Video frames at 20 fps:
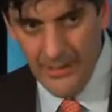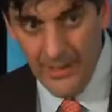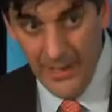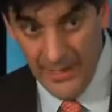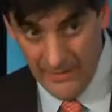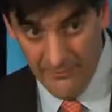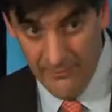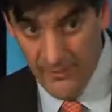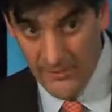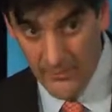
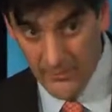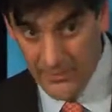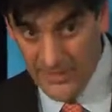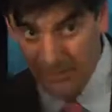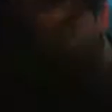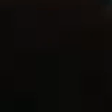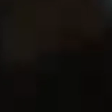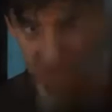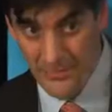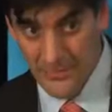Out of Rudd or
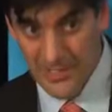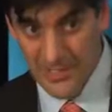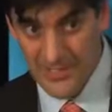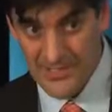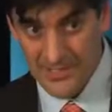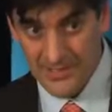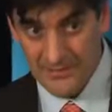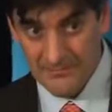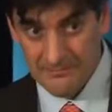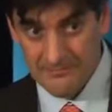Gillard, you're
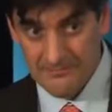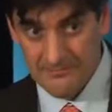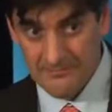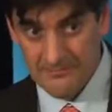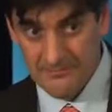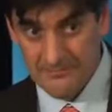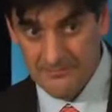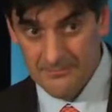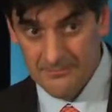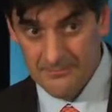asking,
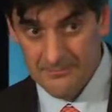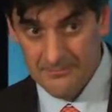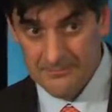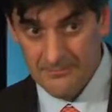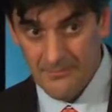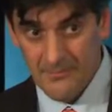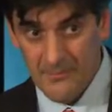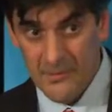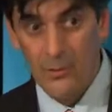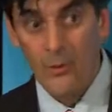
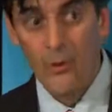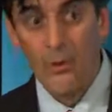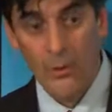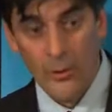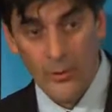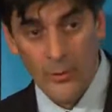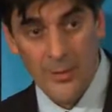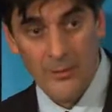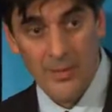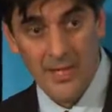or
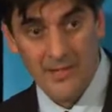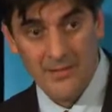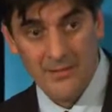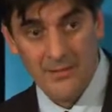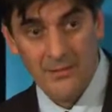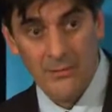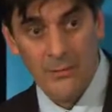are we about